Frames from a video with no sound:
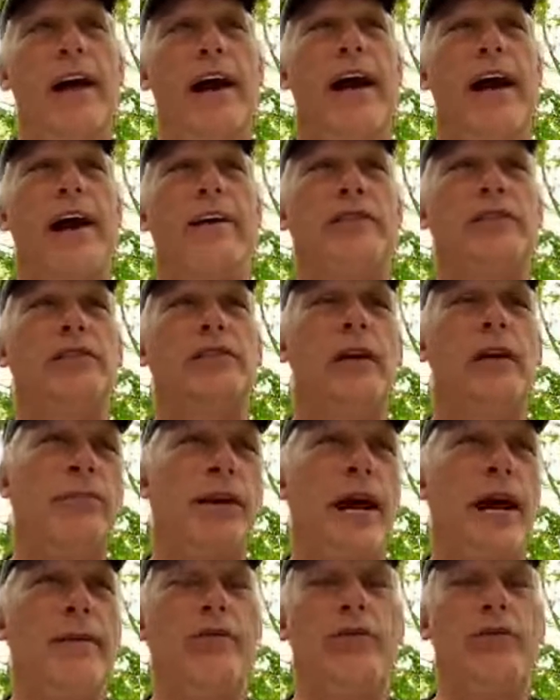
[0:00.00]
And
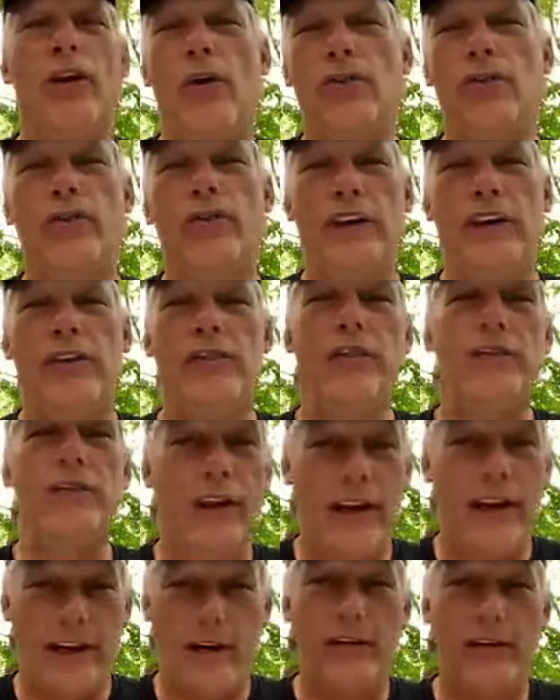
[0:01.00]
sometimes those
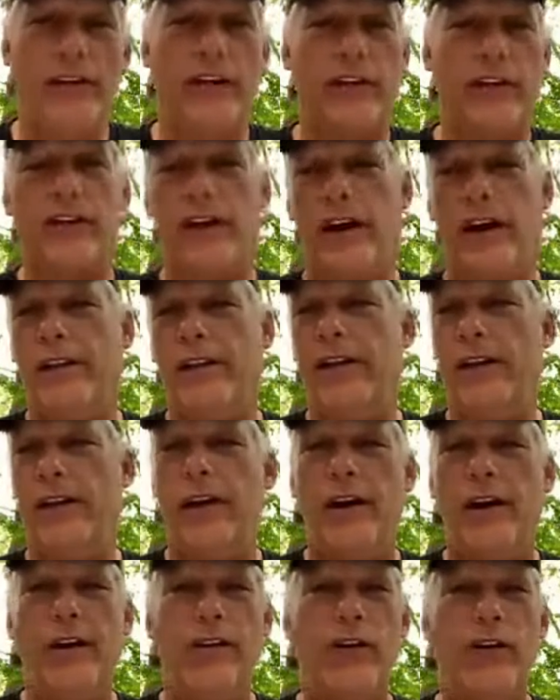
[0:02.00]
seasons, like you just said,
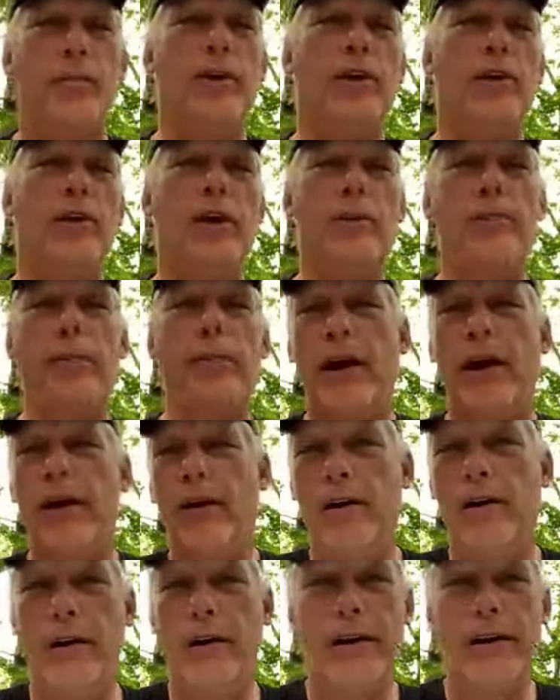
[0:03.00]
they're bugling
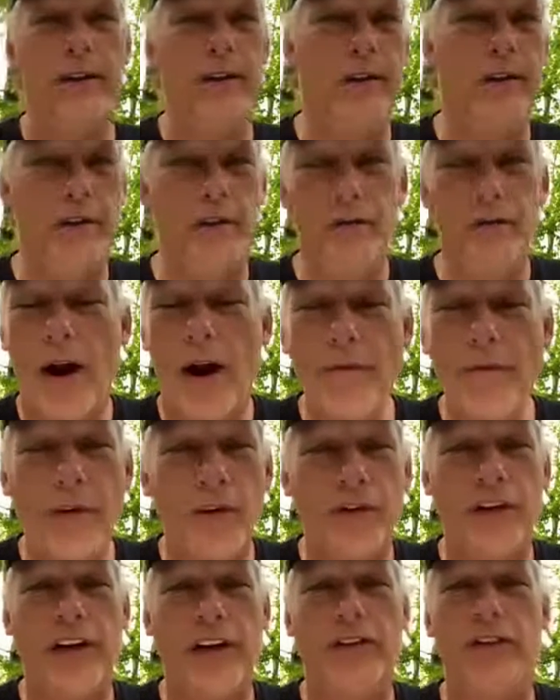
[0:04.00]
better in those
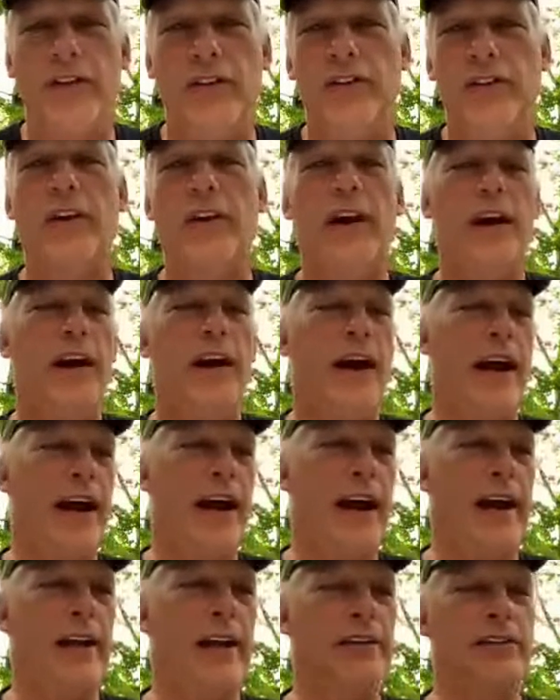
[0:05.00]
rifle seasons.
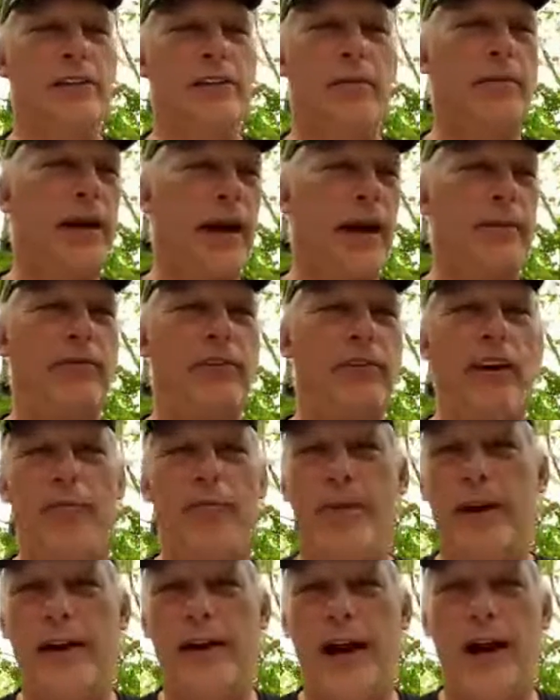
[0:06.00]
And sometimes
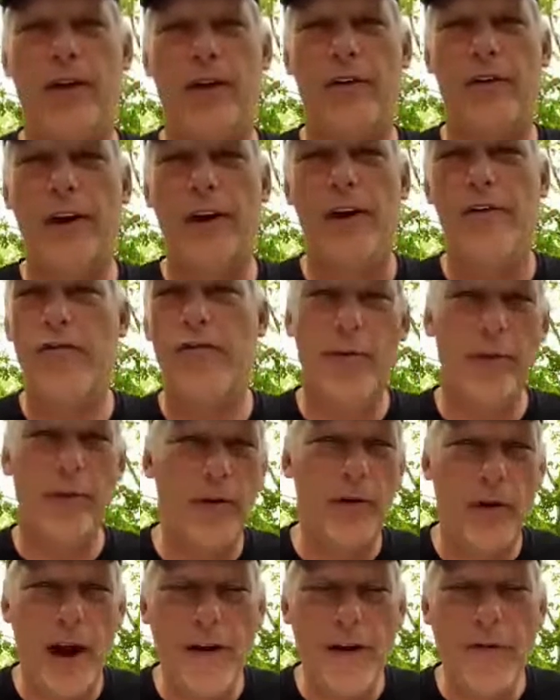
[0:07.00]
I've been out
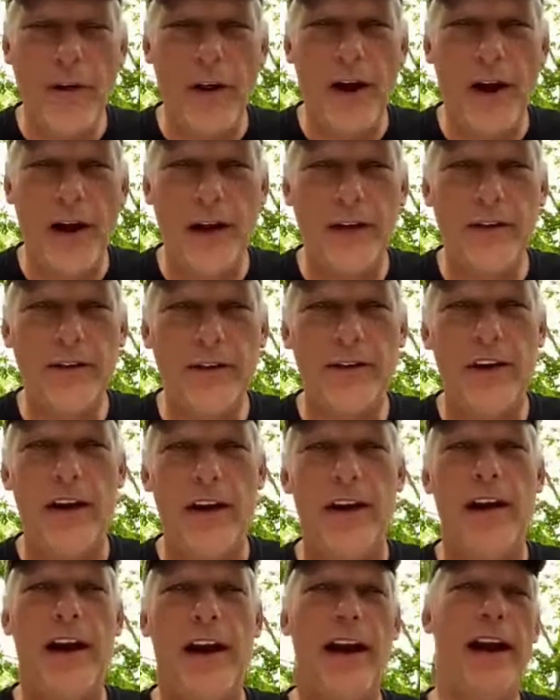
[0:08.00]
filming rifle hunts
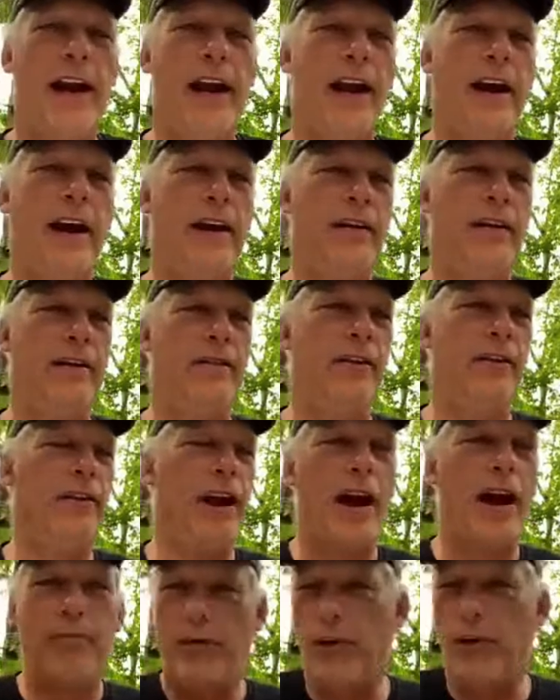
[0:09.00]
and they're
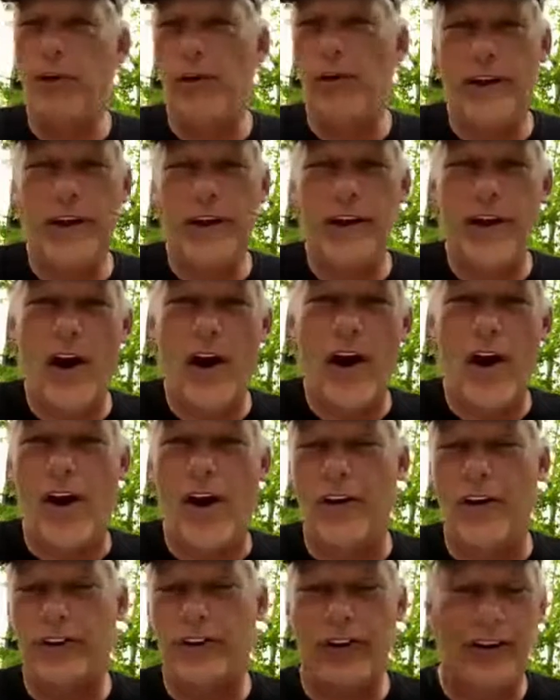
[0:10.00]
not bugling at
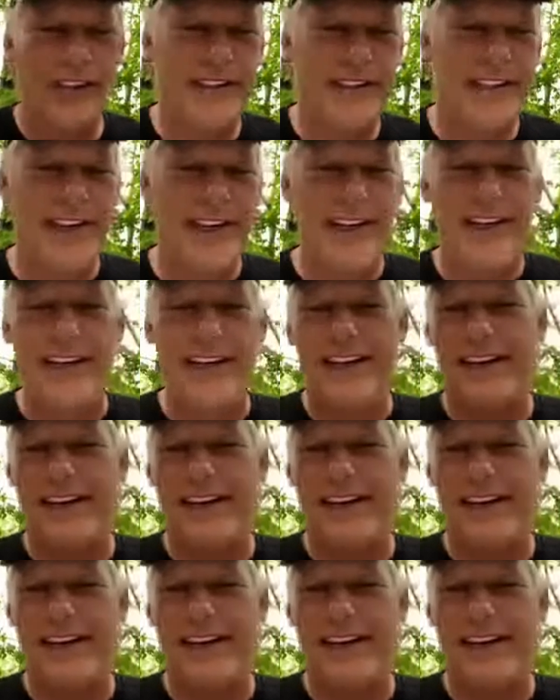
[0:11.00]
all. So it's